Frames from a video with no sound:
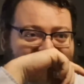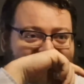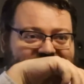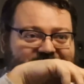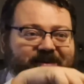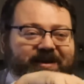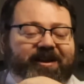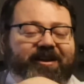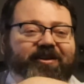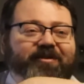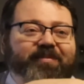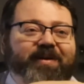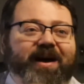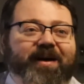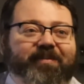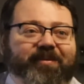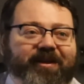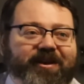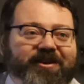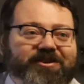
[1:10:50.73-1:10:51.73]
depending on how
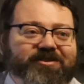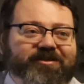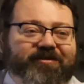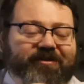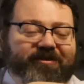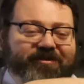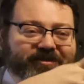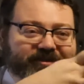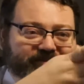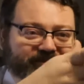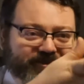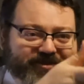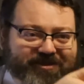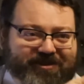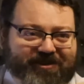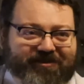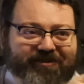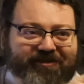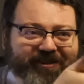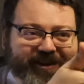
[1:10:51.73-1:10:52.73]
population growth was
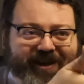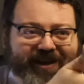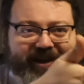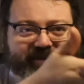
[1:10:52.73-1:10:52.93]
occurring,